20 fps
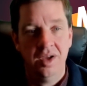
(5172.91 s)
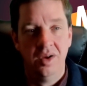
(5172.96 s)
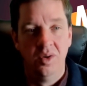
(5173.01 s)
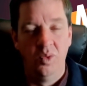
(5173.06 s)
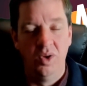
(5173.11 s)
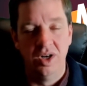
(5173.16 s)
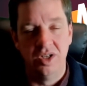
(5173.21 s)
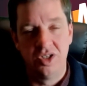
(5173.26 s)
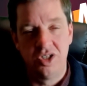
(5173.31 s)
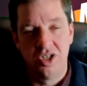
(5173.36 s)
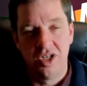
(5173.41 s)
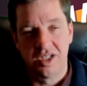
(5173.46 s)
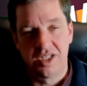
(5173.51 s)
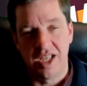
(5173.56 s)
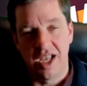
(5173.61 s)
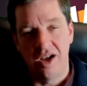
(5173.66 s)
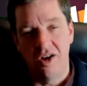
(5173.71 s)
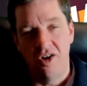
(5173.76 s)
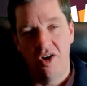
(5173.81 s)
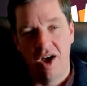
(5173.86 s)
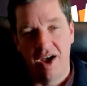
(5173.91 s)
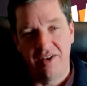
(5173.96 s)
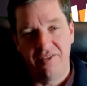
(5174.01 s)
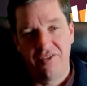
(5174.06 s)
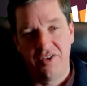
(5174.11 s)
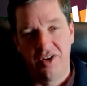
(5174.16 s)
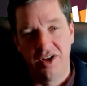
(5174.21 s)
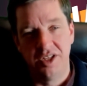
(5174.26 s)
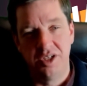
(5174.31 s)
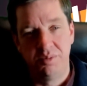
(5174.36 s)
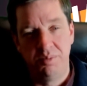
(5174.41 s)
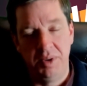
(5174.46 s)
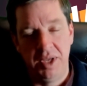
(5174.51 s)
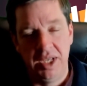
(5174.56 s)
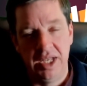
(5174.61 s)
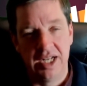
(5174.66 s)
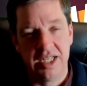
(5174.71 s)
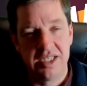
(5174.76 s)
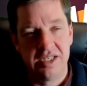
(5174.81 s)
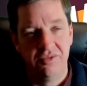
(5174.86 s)
where it's just like hot fudge,
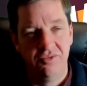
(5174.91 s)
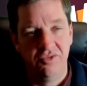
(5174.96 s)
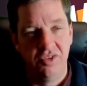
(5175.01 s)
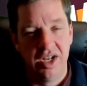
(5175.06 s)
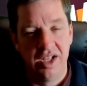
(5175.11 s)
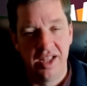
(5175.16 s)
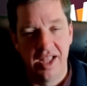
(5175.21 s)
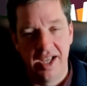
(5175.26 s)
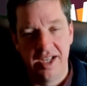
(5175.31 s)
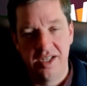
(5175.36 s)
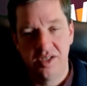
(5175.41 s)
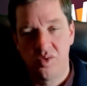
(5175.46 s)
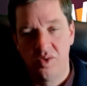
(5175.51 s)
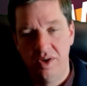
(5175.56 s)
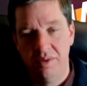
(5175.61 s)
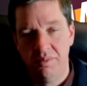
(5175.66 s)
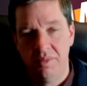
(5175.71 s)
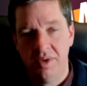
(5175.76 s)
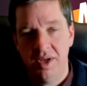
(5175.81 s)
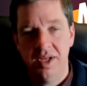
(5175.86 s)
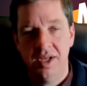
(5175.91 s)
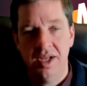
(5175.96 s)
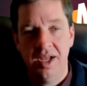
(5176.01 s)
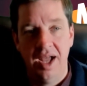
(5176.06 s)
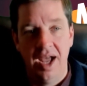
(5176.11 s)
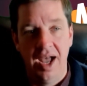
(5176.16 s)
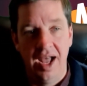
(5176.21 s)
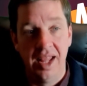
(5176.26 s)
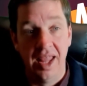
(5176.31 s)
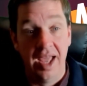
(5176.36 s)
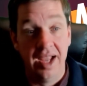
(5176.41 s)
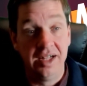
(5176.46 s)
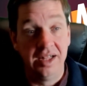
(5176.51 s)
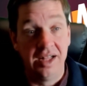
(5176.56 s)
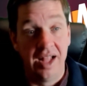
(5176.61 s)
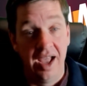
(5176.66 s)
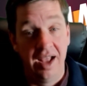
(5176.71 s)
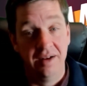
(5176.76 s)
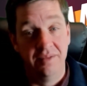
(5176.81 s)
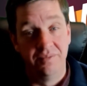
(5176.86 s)
peanuts, and vanilla ice cream. I like
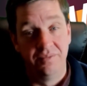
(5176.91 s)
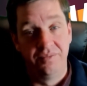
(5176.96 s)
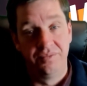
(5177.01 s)
that.